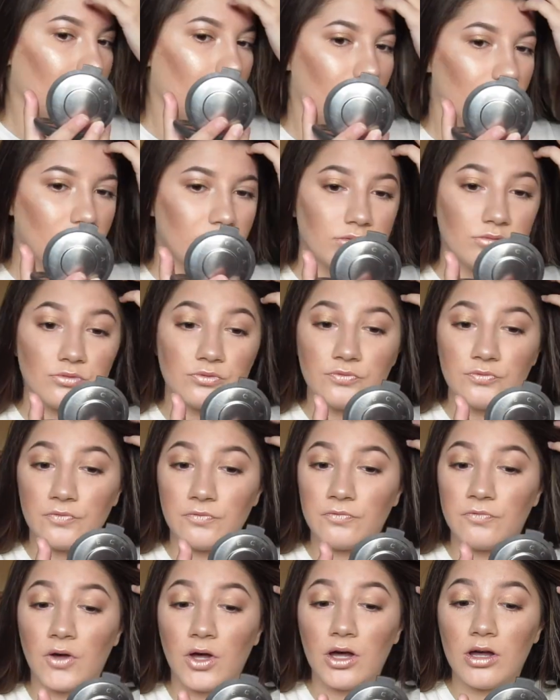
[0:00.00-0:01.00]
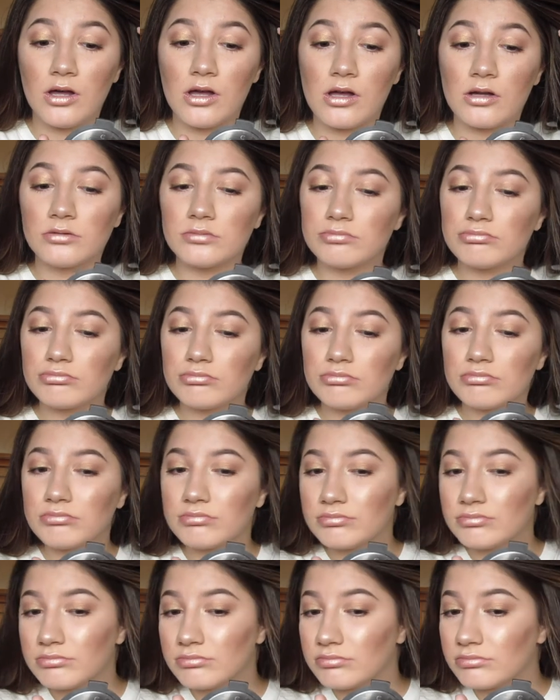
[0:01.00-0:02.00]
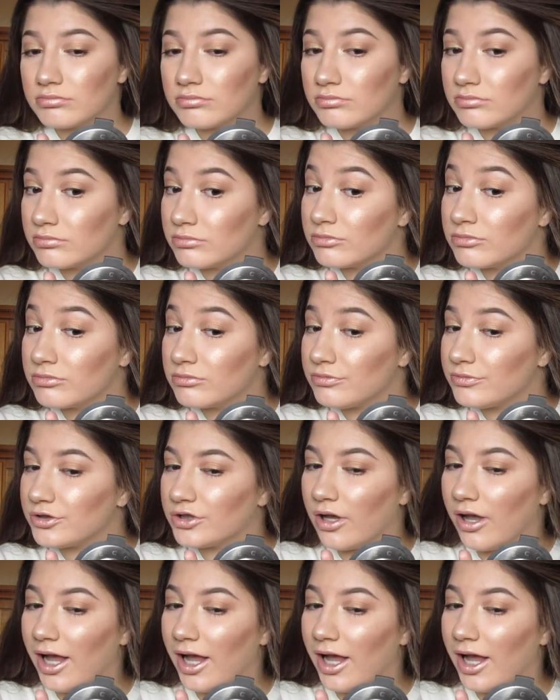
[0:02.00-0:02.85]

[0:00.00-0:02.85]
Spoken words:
Oh, fuck. Yo,